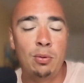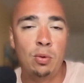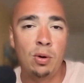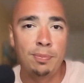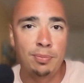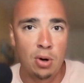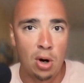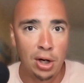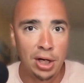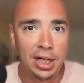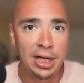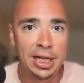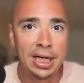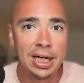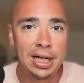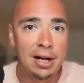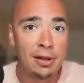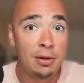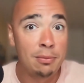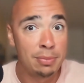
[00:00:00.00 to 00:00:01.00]
We're probably going to get
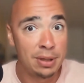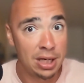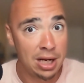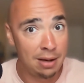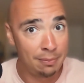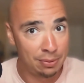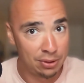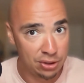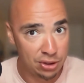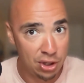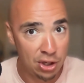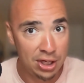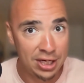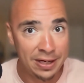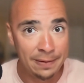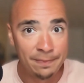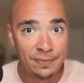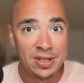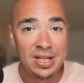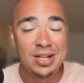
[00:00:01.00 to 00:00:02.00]
another big
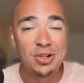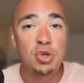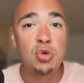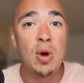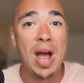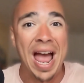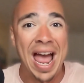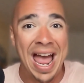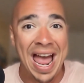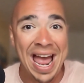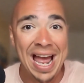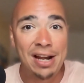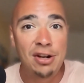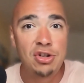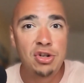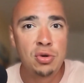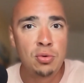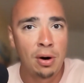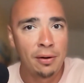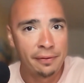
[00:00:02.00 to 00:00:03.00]
opportunity to
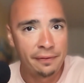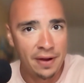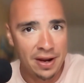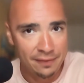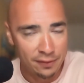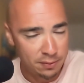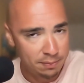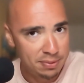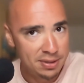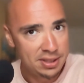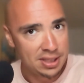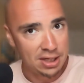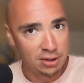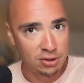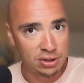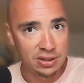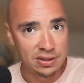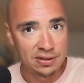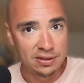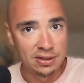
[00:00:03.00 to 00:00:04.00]
add to our favorite
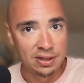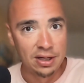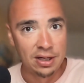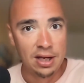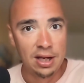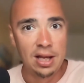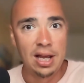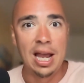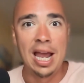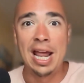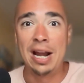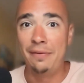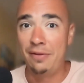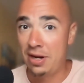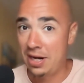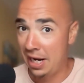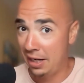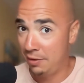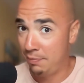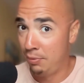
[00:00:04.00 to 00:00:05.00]
positions ahead of the
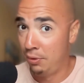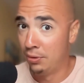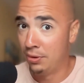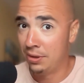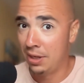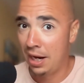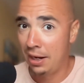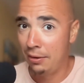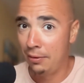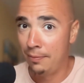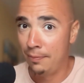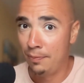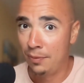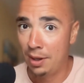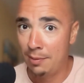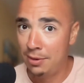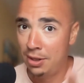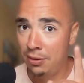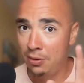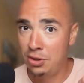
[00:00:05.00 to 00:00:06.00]
next bull cycle.
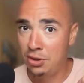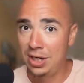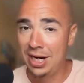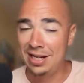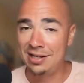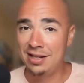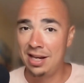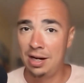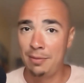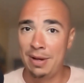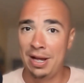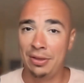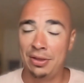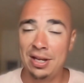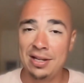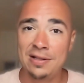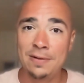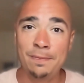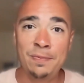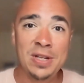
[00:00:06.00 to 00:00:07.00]
Let me know what you guys think about
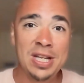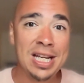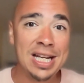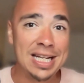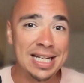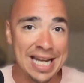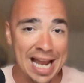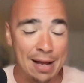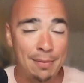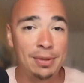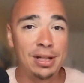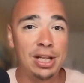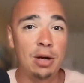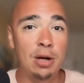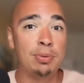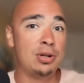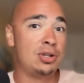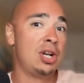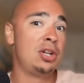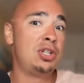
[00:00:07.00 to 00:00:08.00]
this down below.
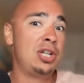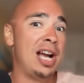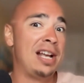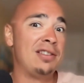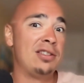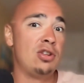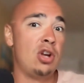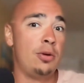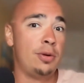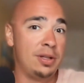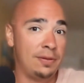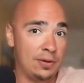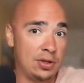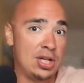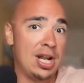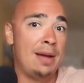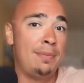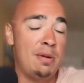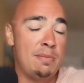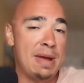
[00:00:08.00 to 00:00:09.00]
Appreciate you guys as always for
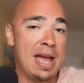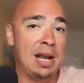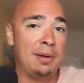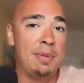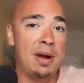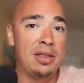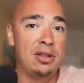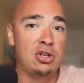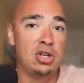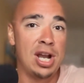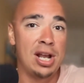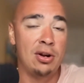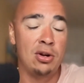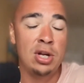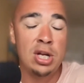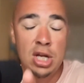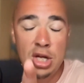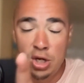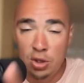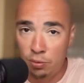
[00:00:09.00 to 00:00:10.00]
stopping back by the channel.
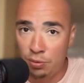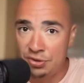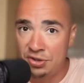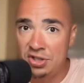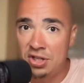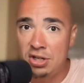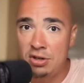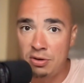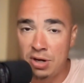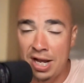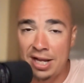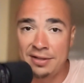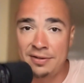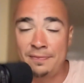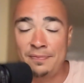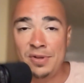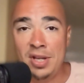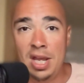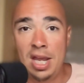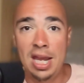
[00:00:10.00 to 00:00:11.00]
We'll see you guys
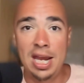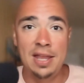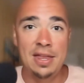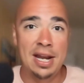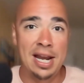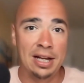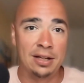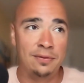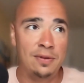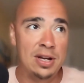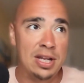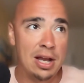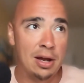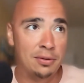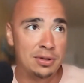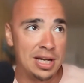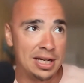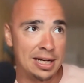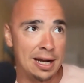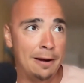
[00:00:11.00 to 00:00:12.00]
in the next video.
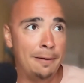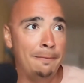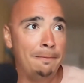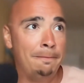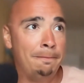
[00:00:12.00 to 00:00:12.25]
Take care.